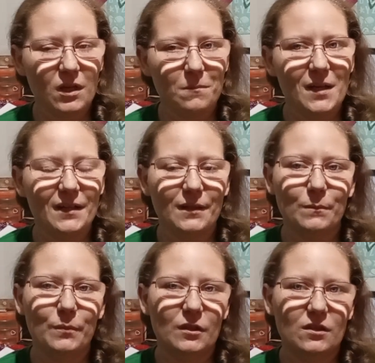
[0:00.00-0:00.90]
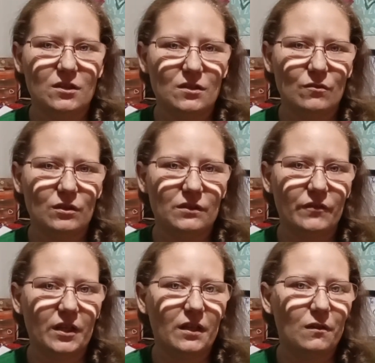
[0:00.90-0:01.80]
back I put a shorts
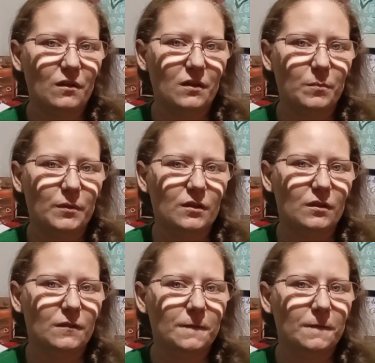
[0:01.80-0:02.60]
video up, or